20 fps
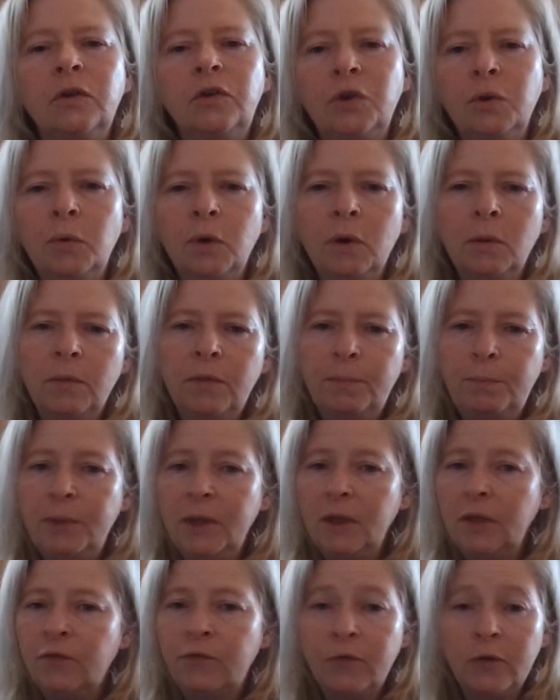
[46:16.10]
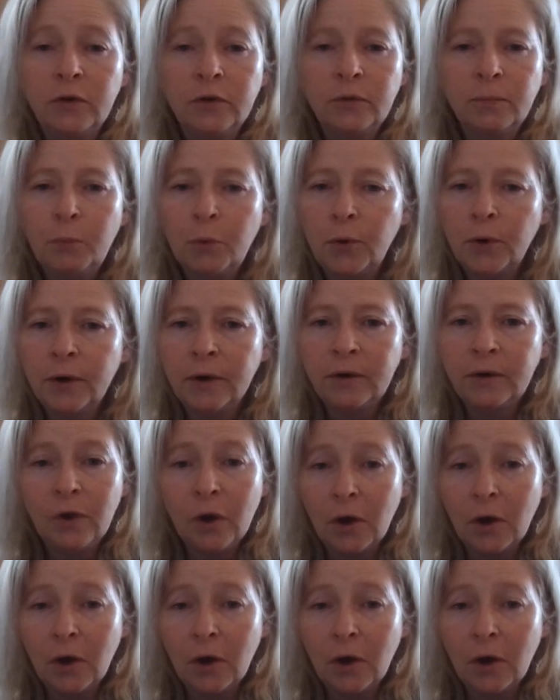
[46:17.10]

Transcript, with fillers: She will be the firstborn